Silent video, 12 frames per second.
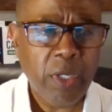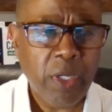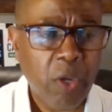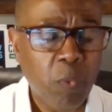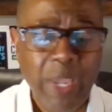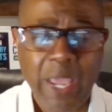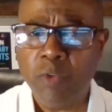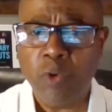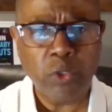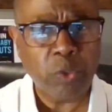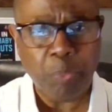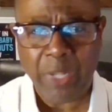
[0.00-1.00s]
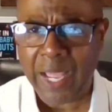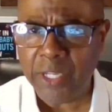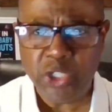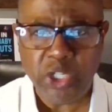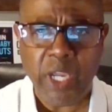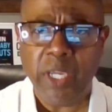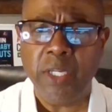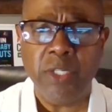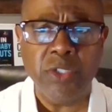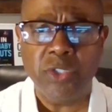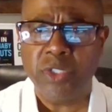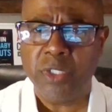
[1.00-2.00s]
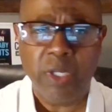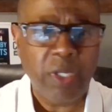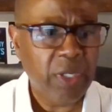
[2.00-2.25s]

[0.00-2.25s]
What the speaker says: And we have no supply chains.